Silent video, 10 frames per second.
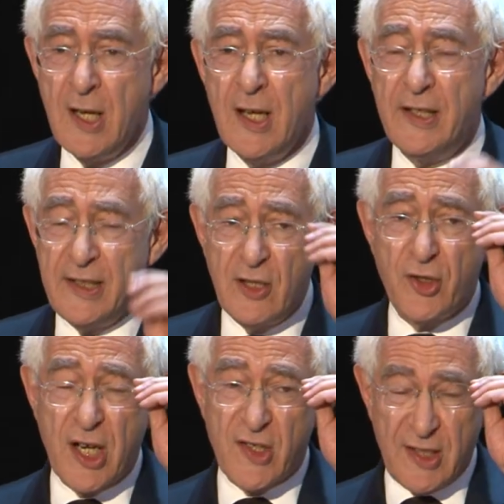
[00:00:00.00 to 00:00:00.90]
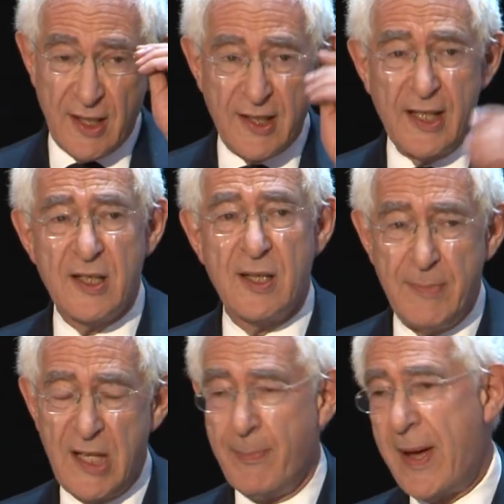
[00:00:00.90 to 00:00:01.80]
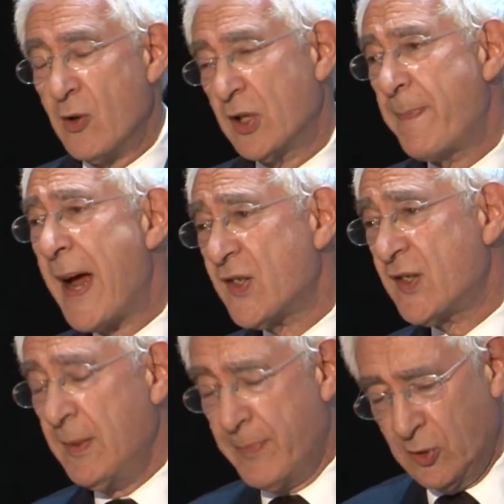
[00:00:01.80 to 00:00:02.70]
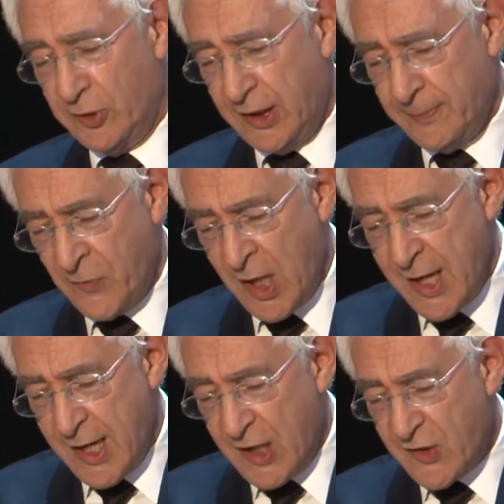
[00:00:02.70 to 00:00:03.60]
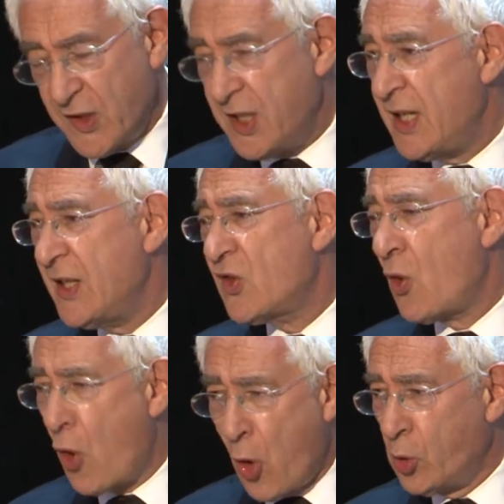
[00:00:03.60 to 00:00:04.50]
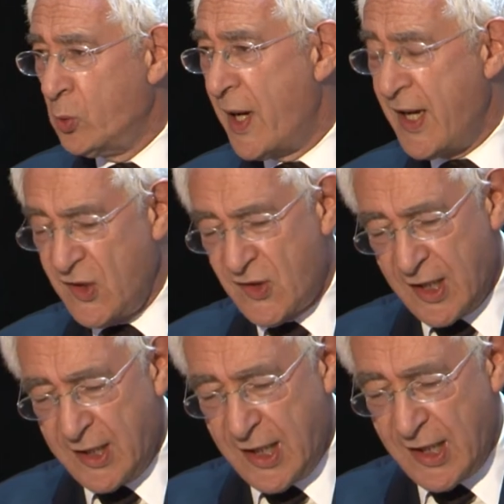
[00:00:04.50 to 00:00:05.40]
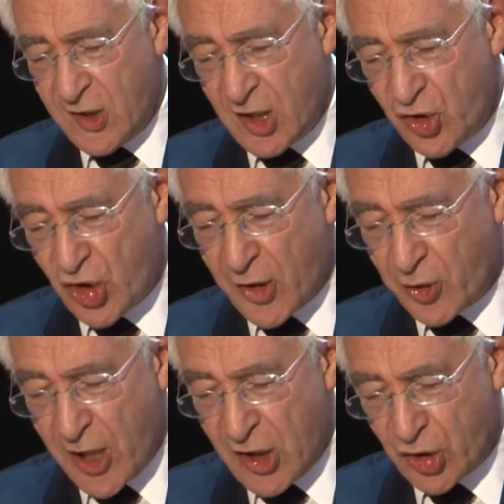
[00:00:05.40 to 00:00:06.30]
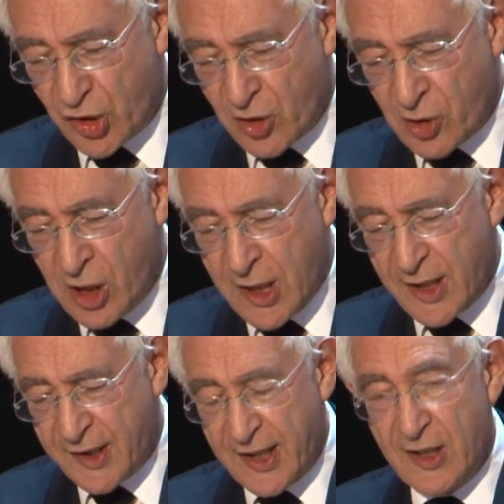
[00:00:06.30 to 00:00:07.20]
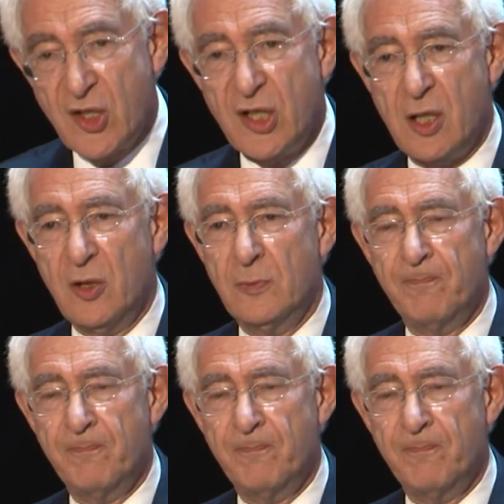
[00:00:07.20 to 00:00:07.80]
And the interesting thing to me about capacity building is that it is always an intergenerational thing to do.